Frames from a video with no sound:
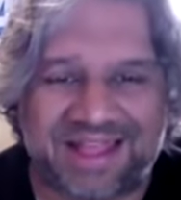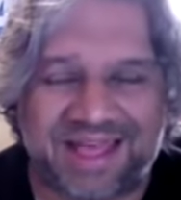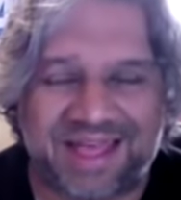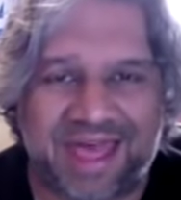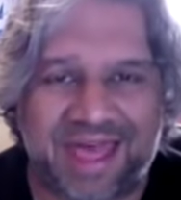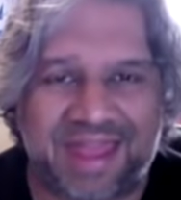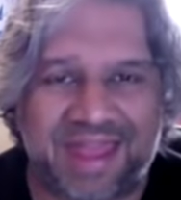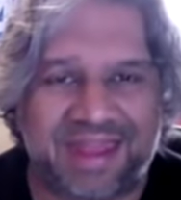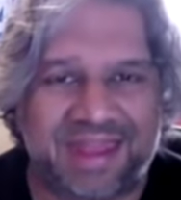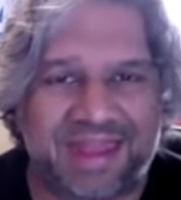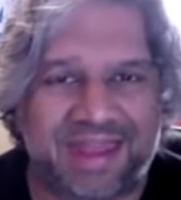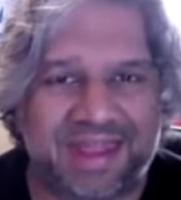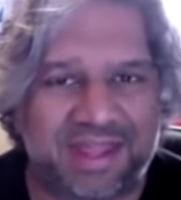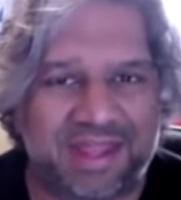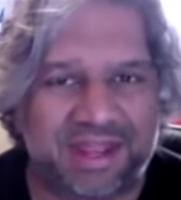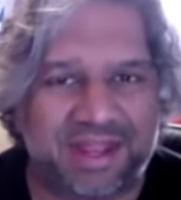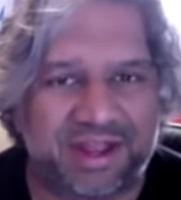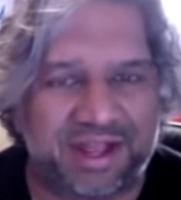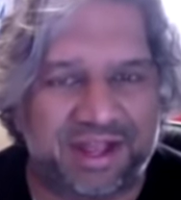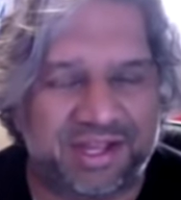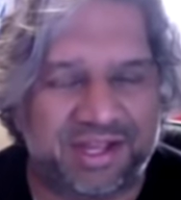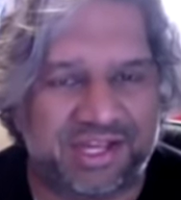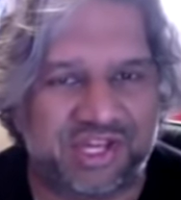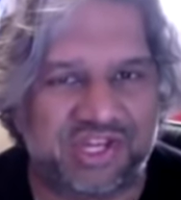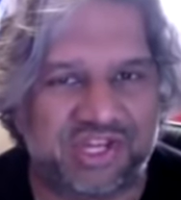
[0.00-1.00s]
And the
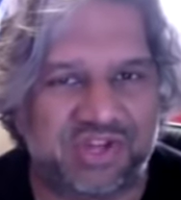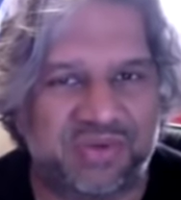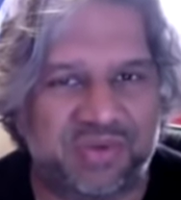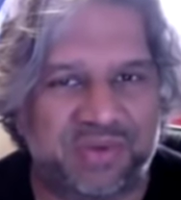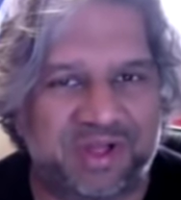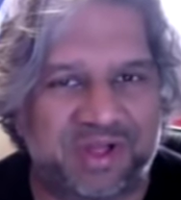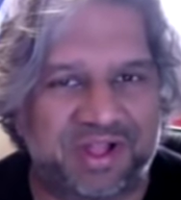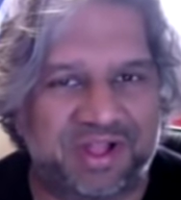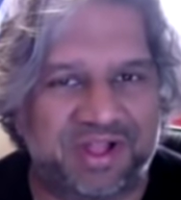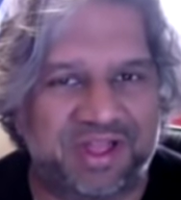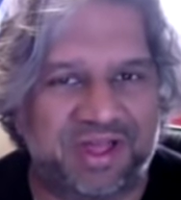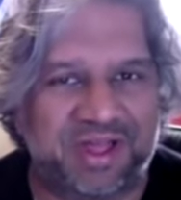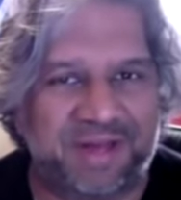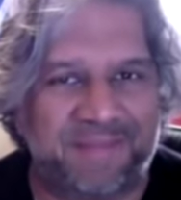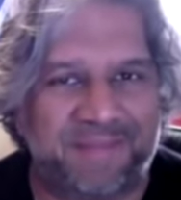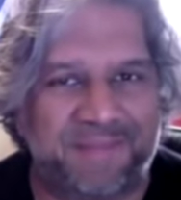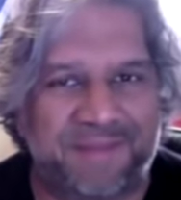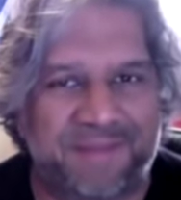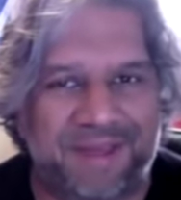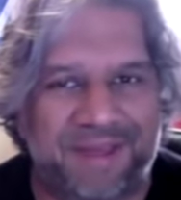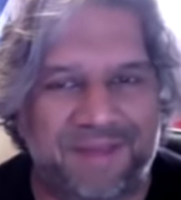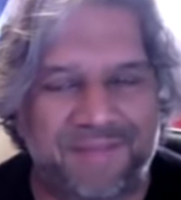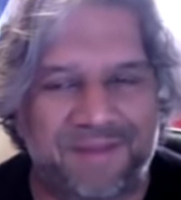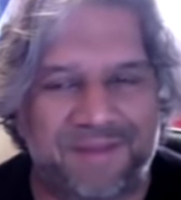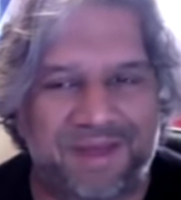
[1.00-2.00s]
92 World Cup,
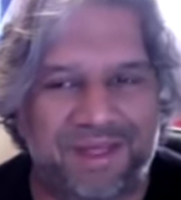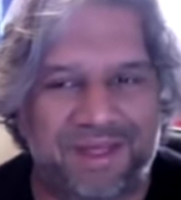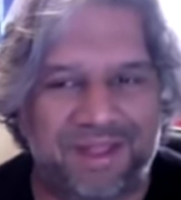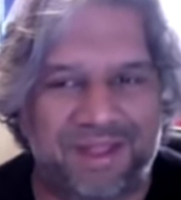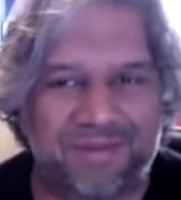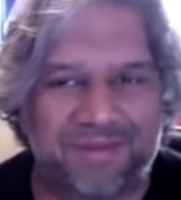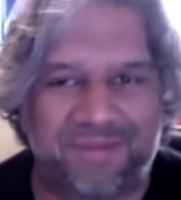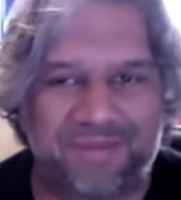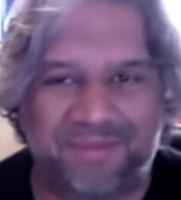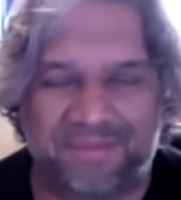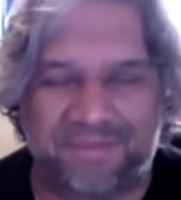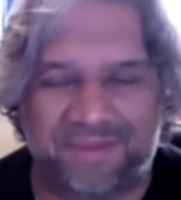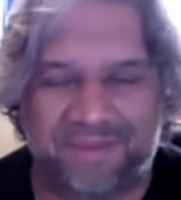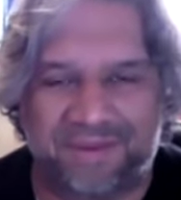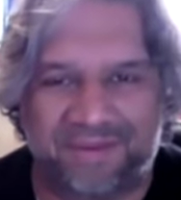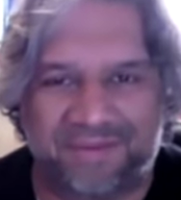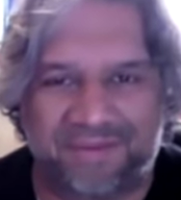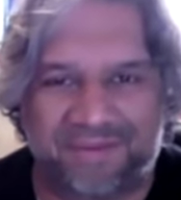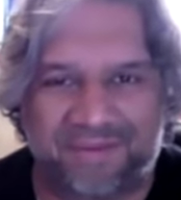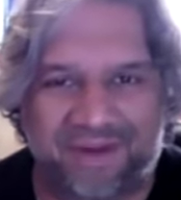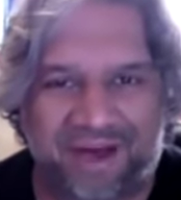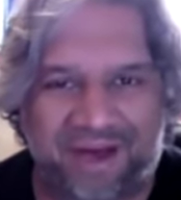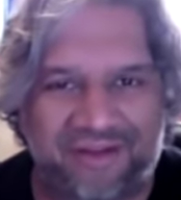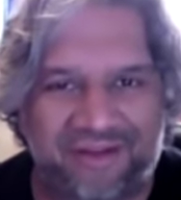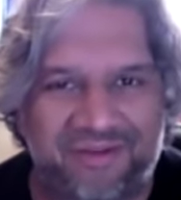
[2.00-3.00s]

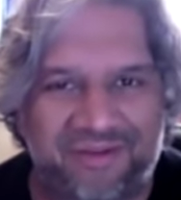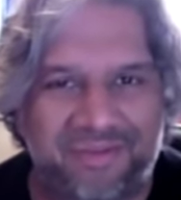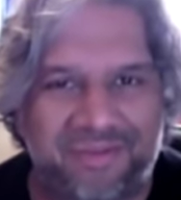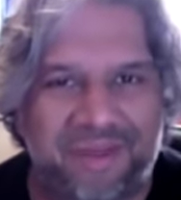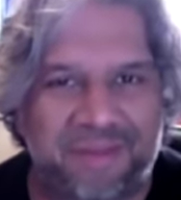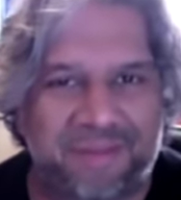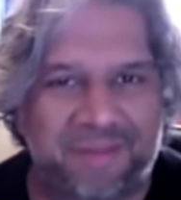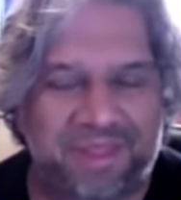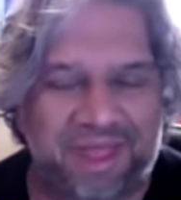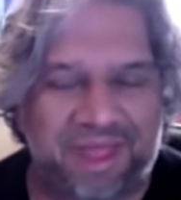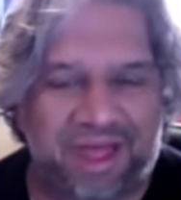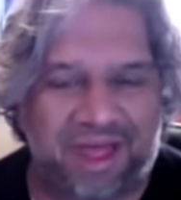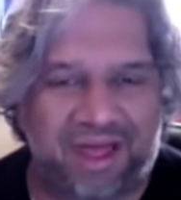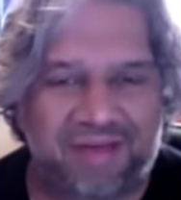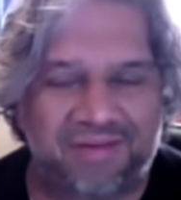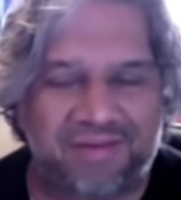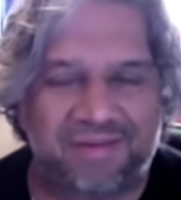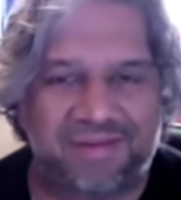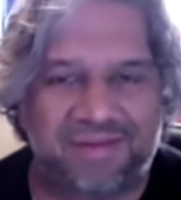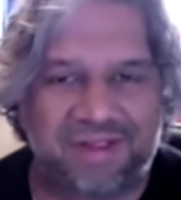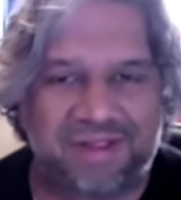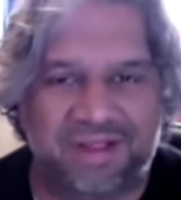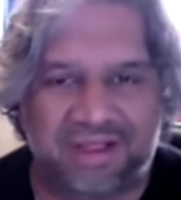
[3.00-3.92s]
I remember that.